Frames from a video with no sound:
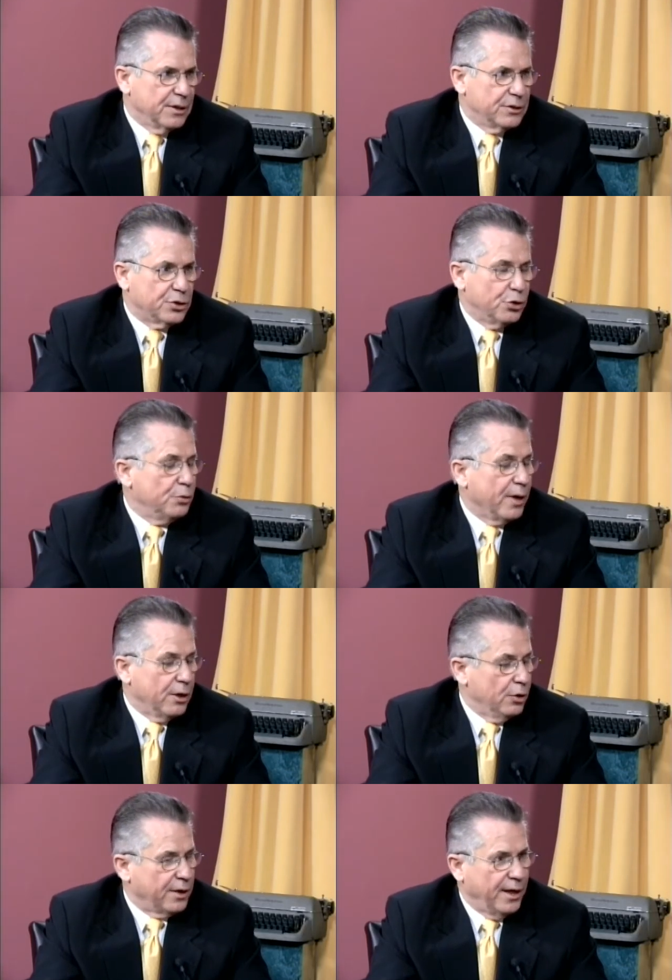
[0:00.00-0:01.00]
So you
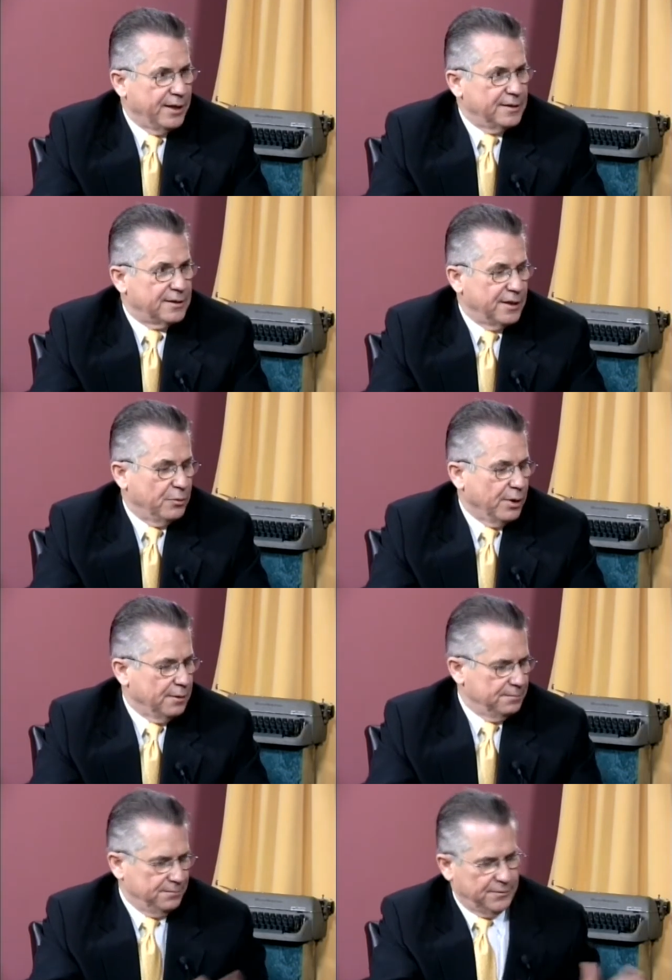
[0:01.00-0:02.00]
might look at it and say,
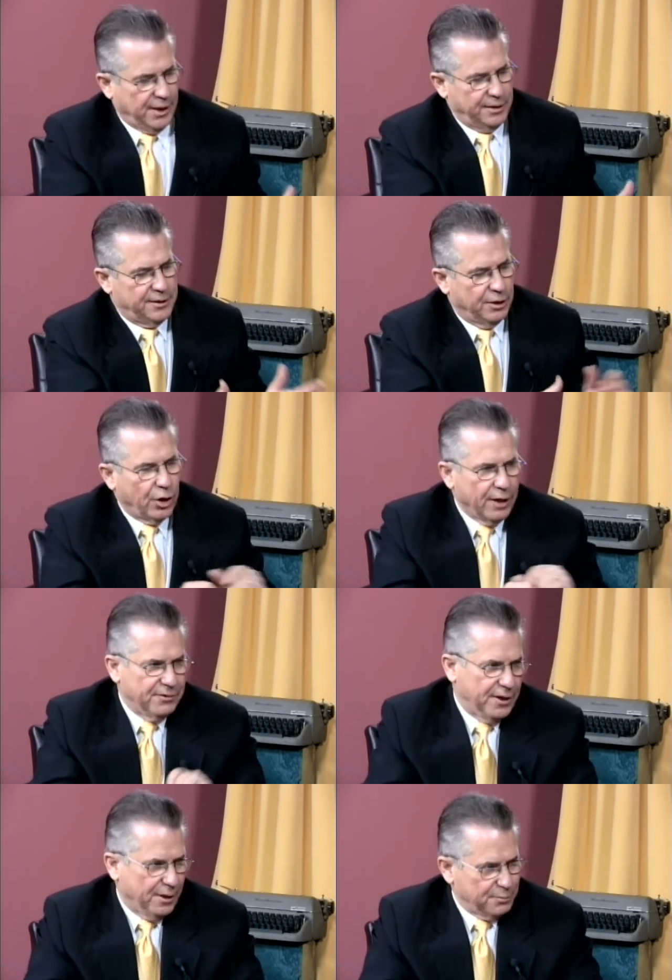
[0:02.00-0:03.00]
well, I sell
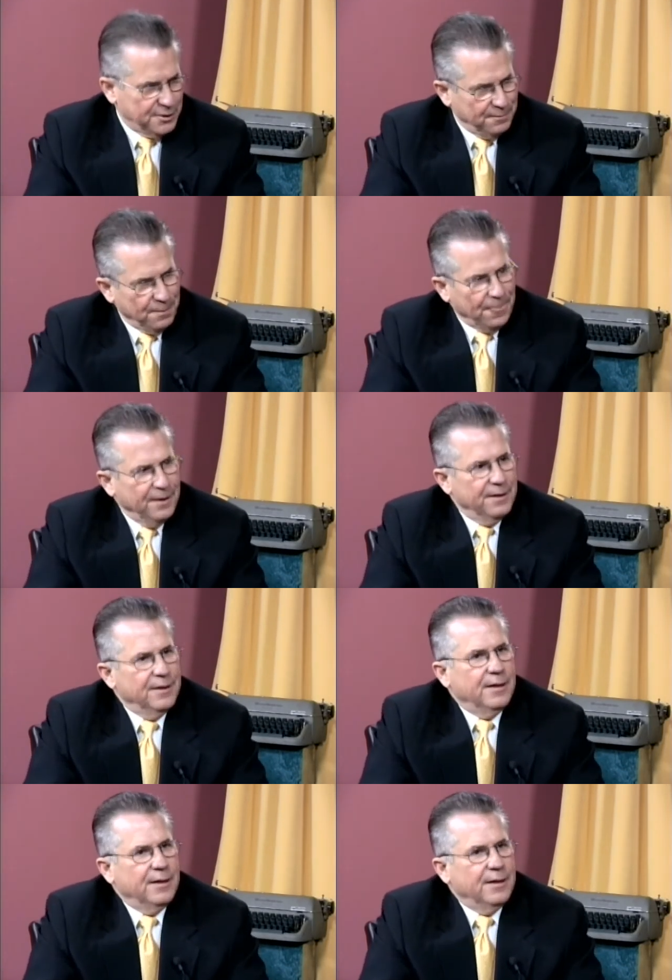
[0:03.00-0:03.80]
coffee cups. Mm-hmm.